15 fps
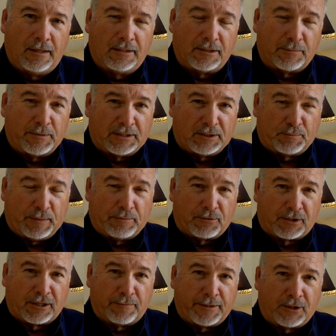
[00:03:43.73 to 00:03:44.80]
Some of these people
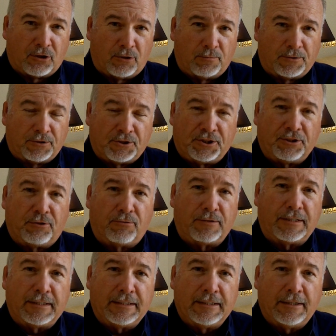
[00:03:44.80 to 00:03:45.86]
are coming home to
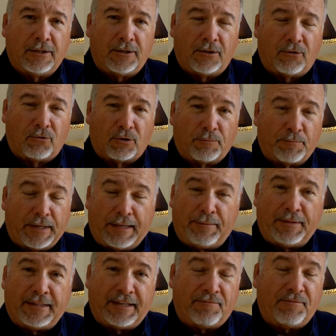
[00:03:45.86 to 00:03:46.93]
children or a
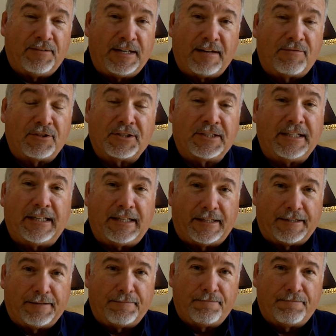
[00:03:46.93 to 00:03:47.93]
baby they've never seen